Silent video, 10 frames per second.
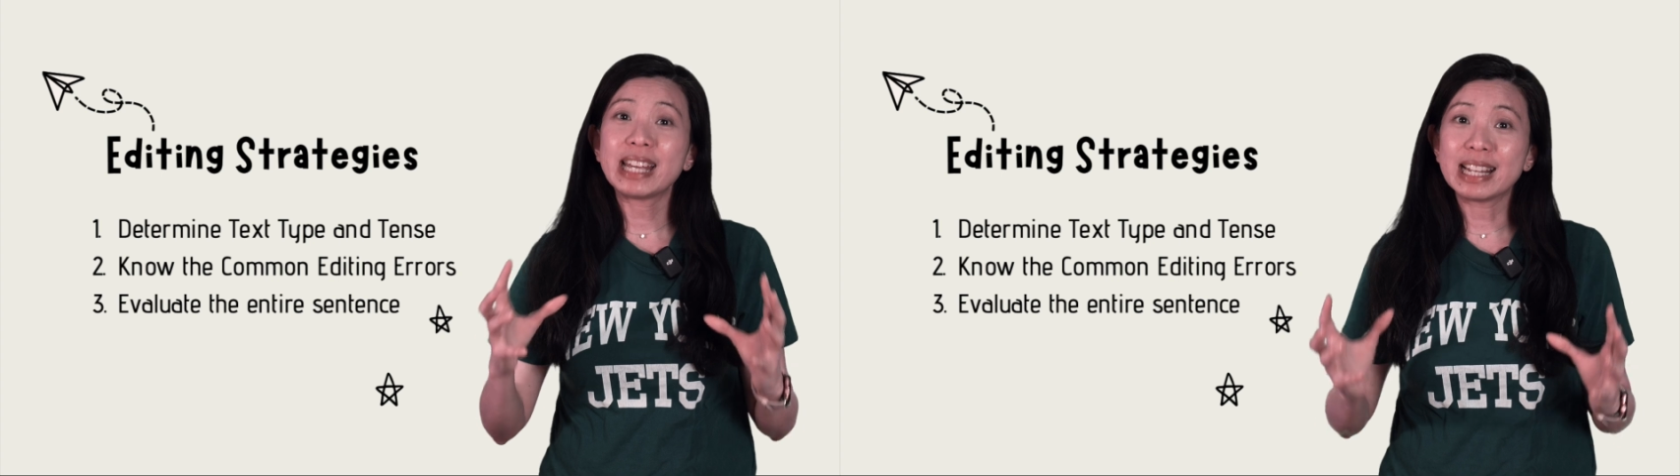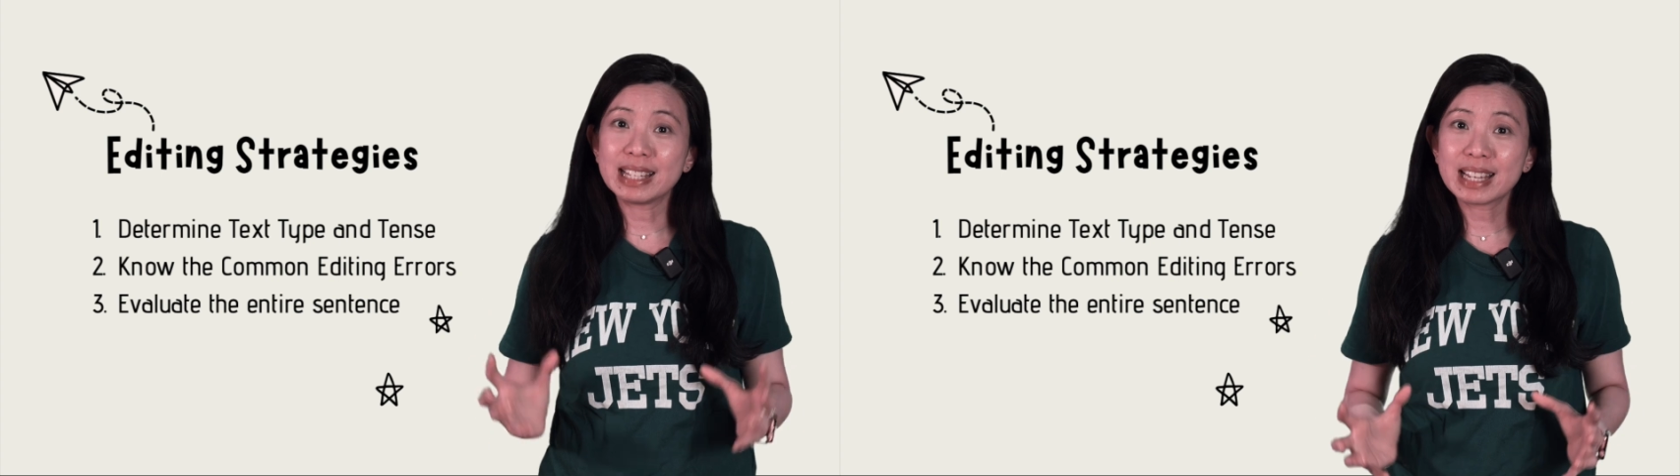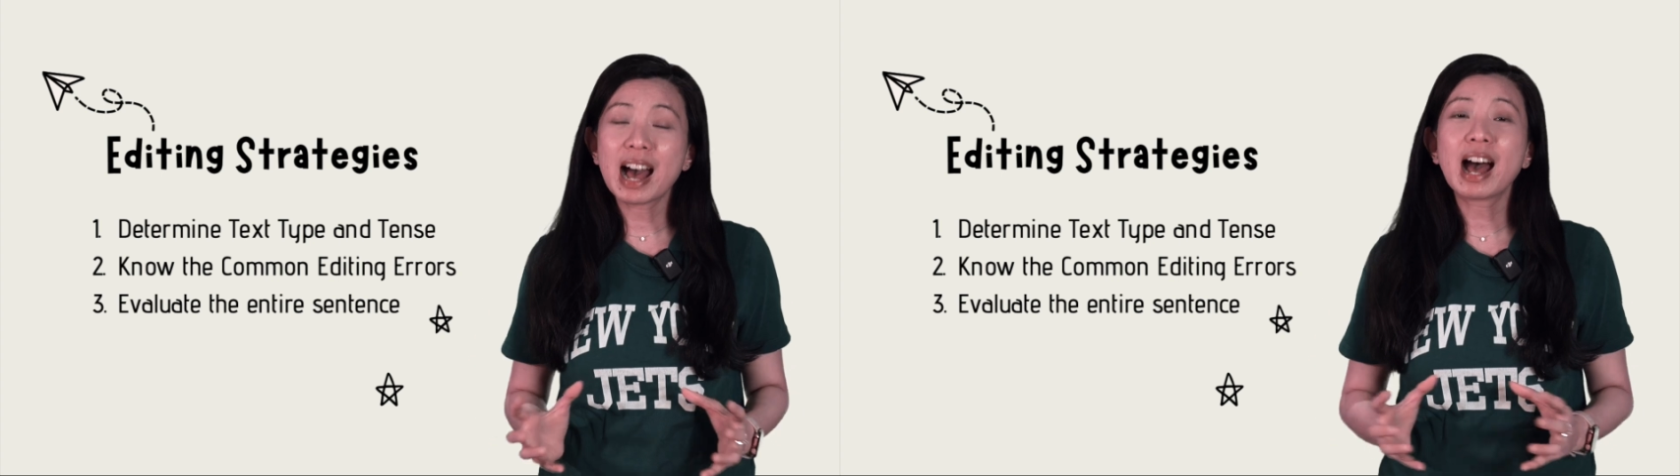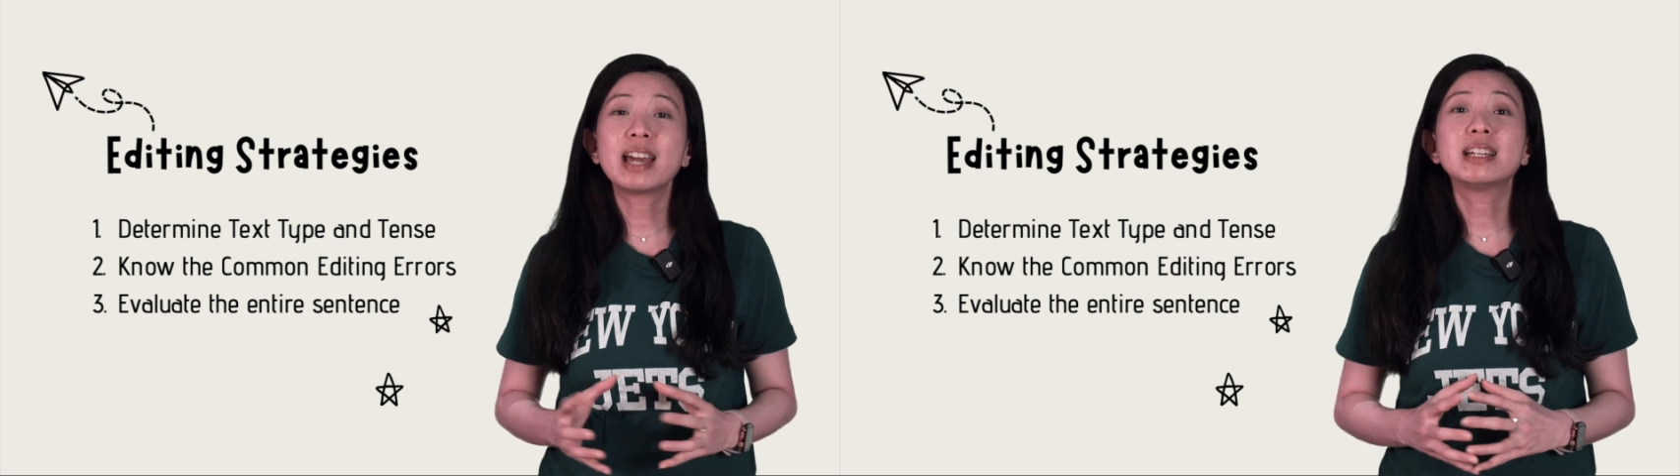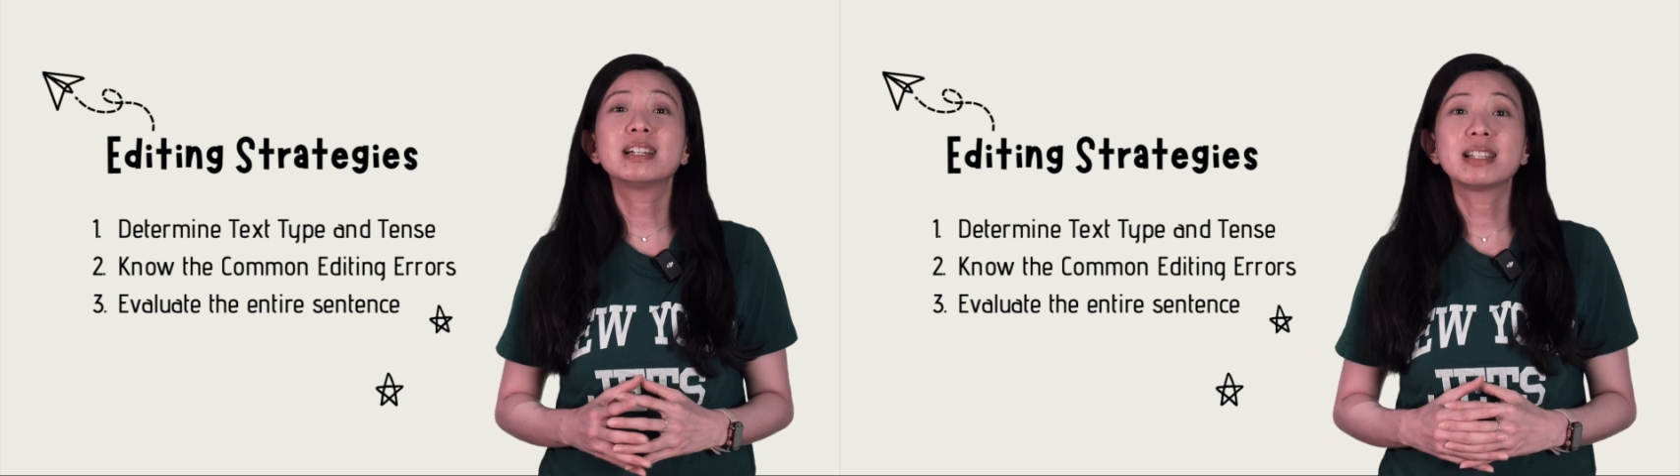
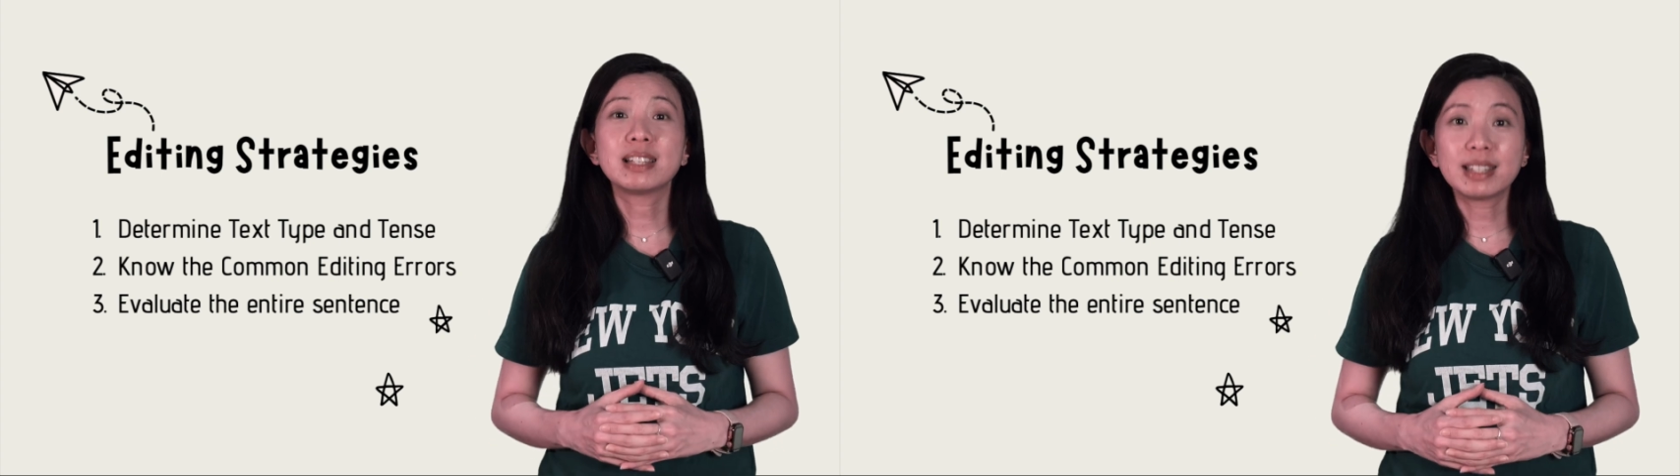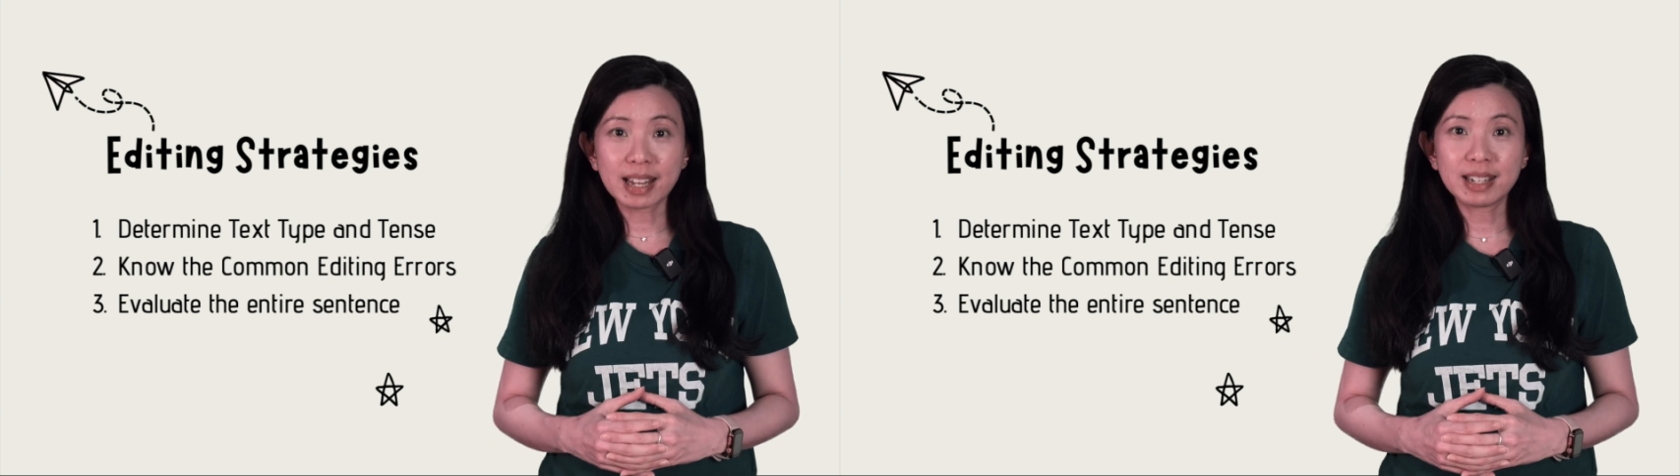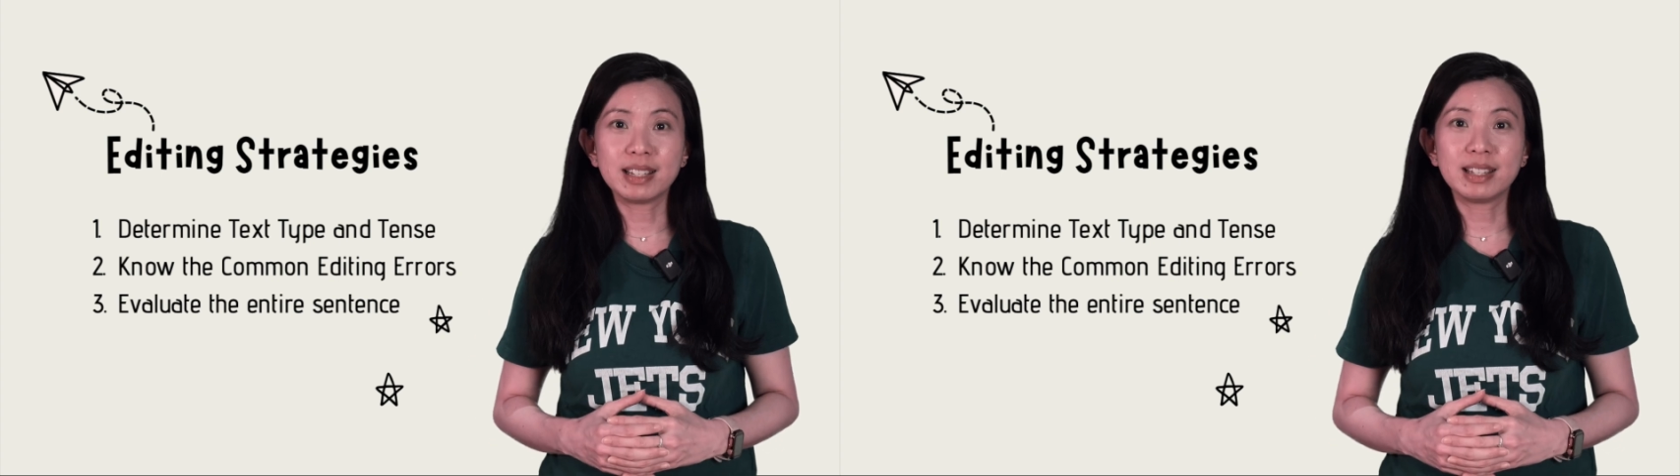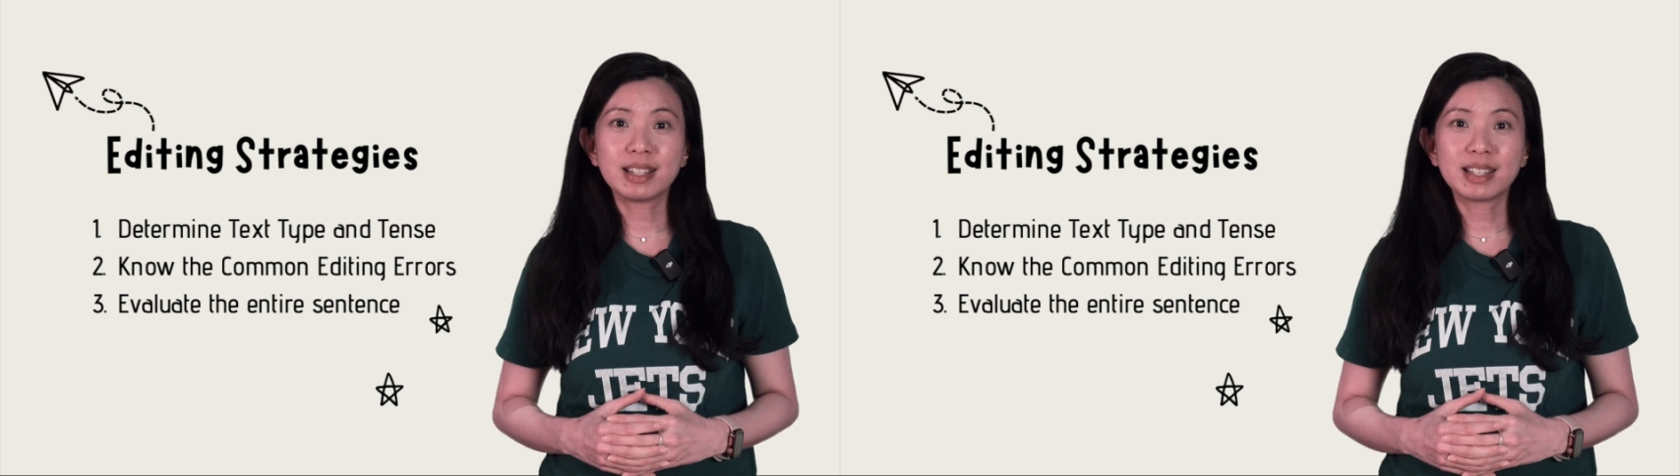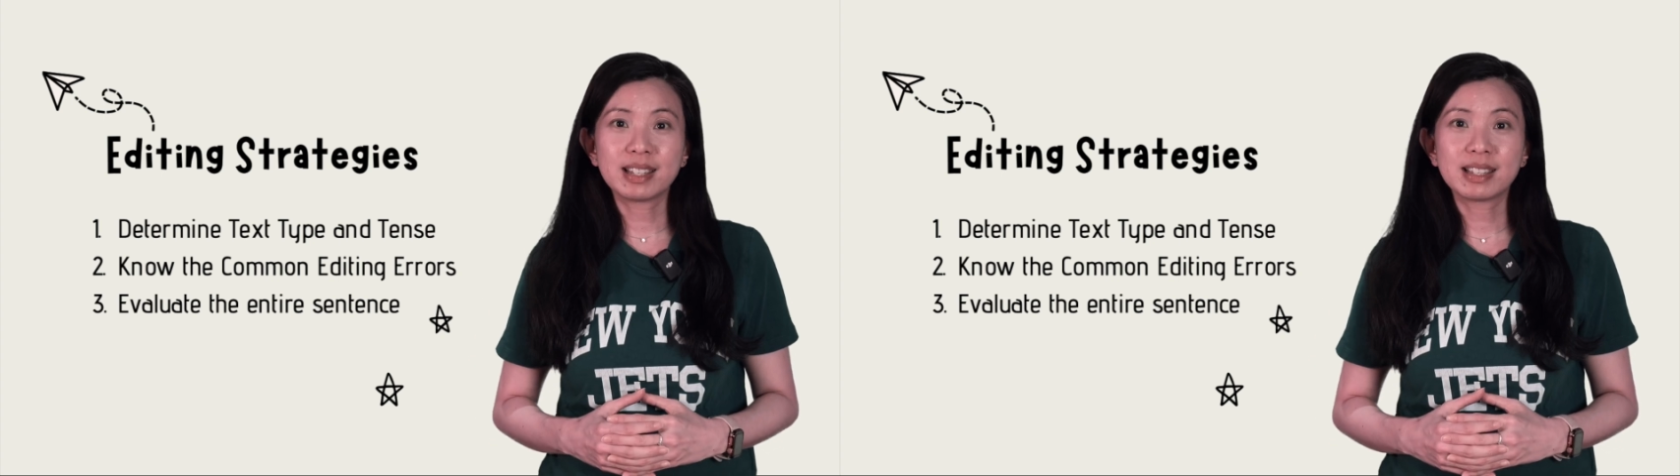entire sentence.